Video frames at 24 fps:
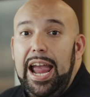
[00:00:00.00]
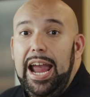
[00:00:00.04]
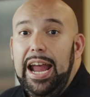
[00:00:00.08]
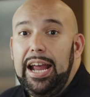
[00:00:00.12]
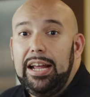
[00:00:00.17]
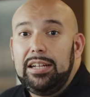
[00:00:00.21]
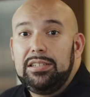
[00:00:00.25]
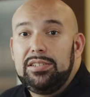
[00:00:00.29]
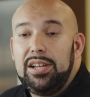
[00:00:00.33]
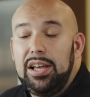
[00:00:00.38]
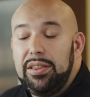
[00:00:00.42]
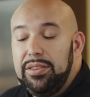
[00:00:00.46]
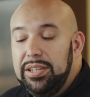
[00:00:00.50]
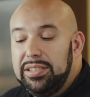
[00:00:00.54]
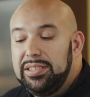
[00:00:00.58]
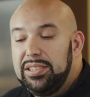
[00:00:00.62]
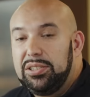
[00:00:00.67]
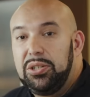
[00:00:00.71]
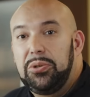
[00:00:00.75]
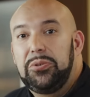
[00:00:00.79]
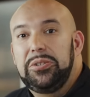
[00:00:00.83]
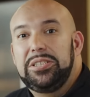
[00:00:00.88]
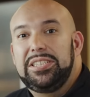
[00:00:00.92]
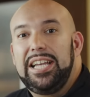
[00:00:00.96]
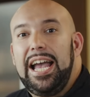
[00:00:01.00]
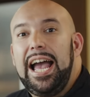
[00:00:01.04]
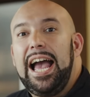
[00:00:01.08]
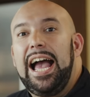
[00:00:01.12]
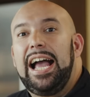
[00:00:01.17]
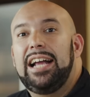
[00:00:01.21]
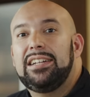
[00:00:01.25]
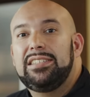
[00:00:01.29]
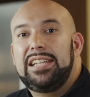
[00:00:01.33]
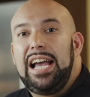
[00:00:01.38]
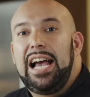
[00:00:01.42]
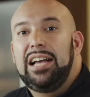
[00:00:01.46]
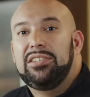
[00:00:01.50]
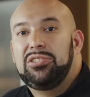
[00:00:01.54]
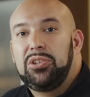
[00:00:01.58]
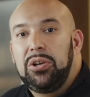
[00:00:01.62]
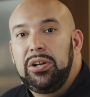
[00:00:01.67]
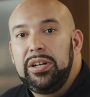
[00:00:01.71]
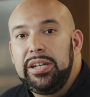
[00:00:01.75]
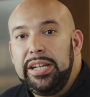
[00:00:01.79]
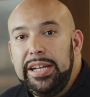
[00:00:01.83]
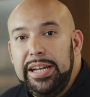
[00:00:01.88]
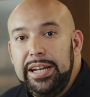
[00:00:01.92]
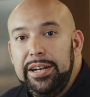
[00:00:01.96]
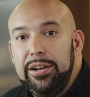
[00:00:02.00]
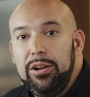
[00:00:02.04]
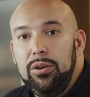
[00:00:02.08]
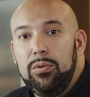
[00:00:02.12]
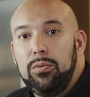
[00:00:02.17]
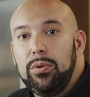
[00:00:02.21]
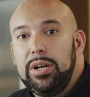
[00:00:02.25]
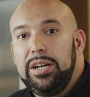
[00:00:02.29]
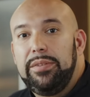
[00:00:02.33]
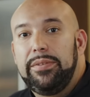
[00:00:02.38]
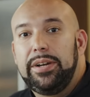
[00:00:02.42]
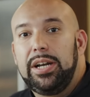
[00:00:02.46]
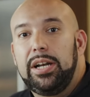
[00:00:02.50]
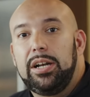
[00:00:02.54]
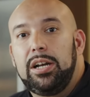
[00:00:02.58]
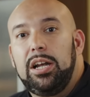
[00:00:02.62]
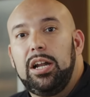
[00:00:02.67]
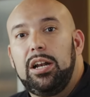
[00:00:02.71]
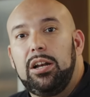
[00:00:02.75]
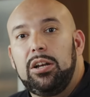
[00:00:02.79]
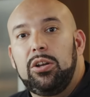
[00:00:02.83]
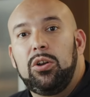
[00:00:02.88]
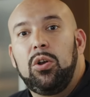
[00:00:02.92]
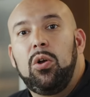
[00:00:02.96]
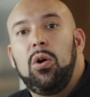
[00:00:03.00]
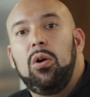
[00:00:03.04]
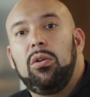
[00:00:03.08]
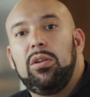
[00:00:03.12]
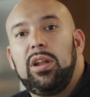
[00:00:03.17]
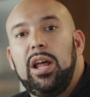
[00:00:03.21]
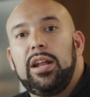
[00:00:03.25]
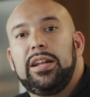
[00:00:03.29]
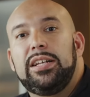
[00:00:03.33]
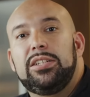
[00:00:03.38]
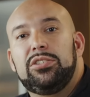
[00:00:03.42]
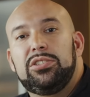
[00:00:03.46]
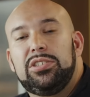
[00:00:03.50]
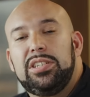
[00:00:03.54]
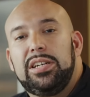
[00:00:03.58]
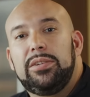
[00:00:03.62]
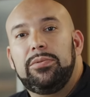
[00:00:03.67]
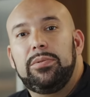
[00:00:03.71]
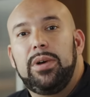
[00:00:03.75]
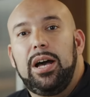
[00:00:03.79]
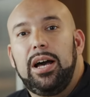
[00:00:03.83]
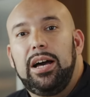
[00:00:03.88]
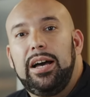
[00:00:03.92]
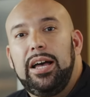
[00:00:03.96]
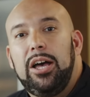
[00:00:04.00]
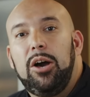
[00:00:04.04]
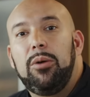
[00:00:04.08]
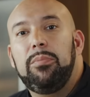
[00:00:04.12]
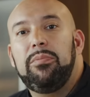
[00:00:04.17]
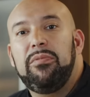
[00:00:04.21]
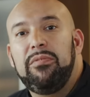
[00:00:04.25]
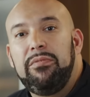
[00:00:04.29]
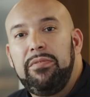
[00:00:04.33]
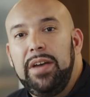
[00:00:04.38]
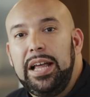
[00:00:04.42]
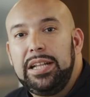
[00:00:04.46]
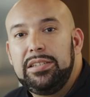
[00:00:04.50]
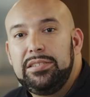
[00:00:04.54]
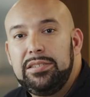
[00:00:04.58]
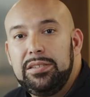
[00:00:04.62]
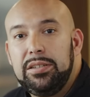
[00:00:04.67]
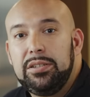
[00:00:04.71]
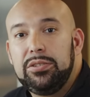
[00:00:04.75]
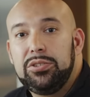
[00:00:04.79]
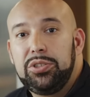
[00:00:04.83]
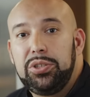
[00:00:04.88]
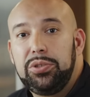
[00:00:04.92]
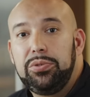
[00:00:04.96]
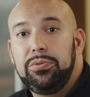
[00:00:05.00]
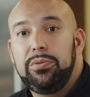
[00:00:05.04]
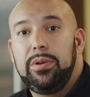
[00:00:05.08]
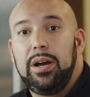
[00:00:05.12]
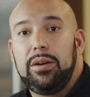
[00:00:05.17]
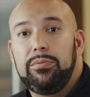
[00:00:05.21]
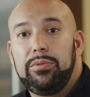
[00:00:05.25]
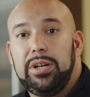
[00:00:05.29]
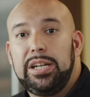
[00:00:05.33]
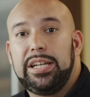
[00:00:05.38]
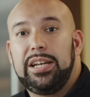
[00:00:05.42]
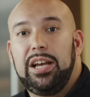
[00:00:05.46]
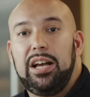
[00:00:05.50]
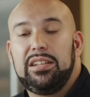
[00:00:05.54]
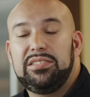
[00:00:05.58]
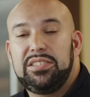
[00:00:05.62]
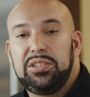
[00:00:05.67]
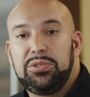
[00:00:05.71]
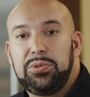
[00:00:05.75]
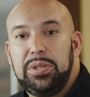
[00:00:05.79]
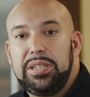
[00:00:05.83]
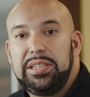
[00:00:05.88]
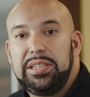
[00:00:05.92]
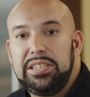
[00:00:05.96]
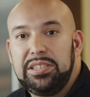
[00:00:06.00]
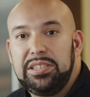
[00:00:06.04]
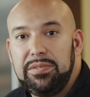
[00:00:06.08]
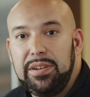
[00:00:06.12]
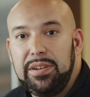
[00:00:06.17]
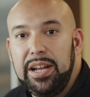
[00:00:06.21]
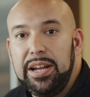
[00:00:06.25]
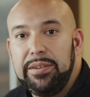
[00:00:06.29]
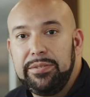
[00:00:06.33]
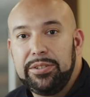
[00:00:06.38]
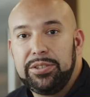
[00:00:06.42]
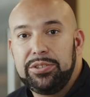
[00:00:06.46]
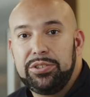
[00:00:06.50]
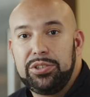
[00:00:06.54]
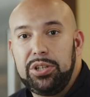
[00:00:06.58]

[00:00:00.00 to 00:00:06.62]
And uh, this is going to act as our lid. We're even gonna cut a little hole on it to uh, help vent to uh, really concentrate these flavors.